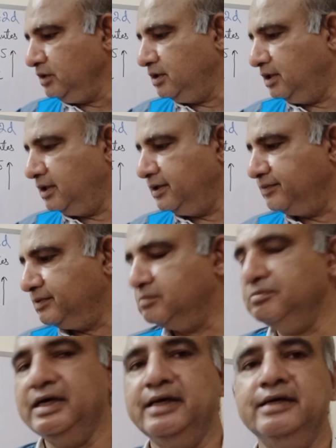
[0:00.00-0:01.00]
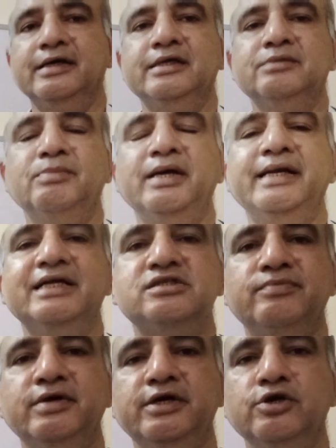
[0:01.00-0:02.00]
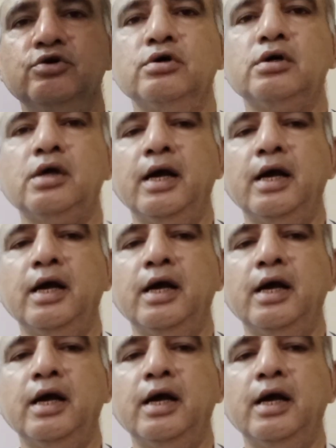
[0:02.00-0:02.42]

In my next video,